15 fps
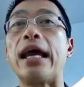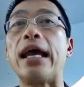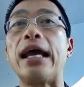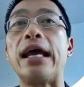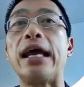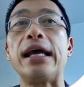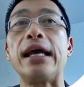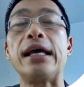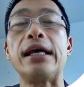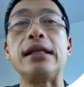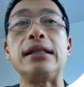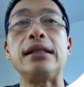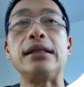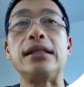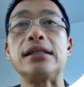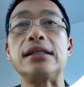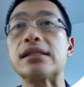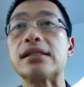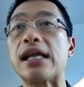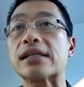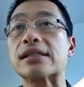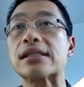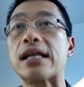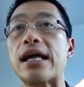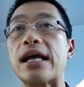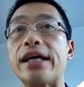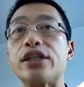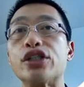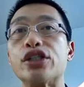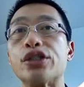And this next
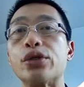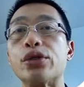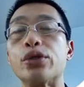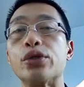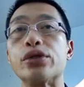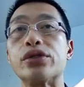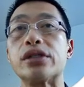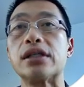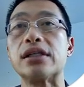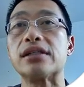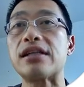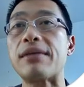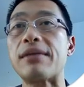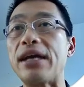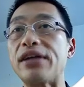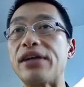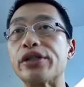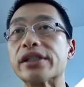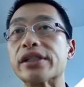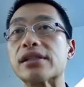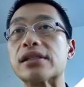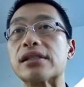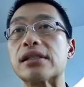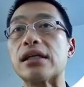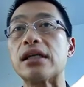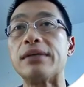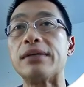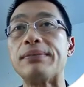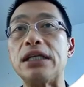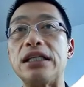slide shows some metrics.
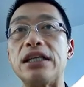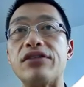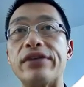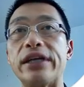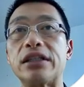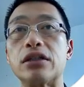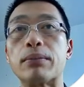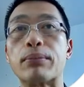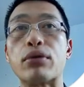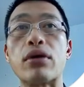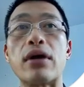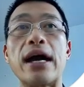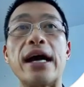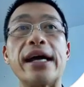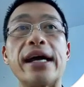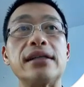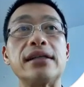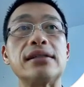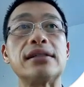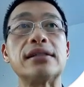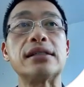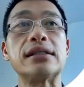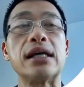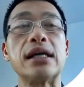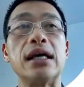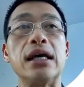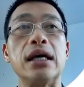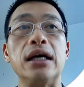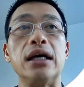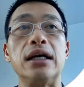The median rental price,
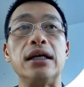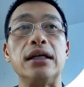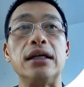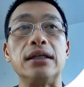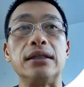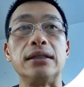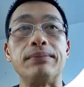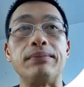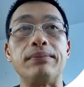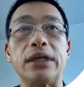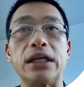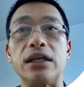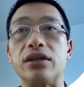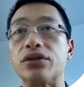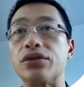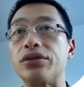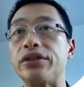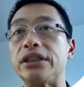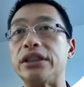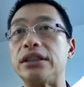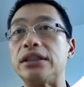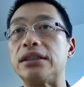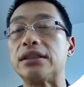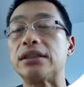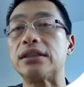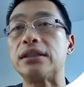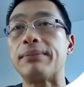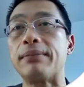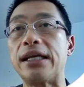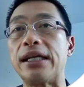big increase,
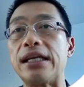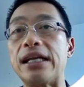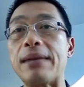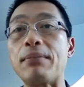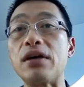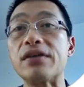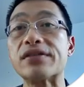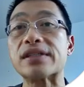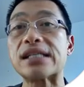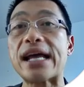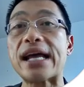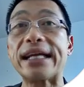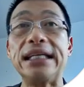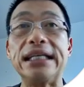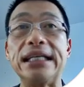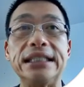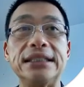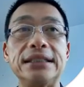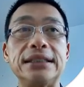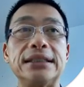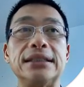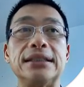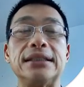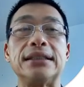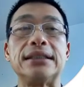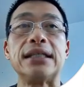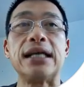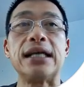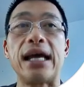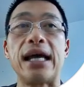but the number of signed
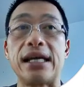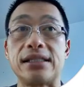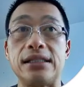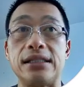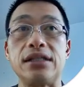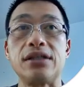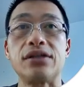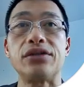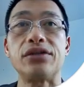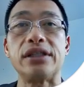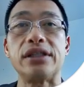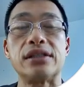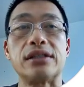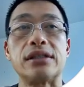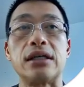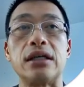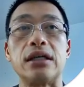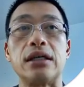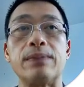leases has decreased.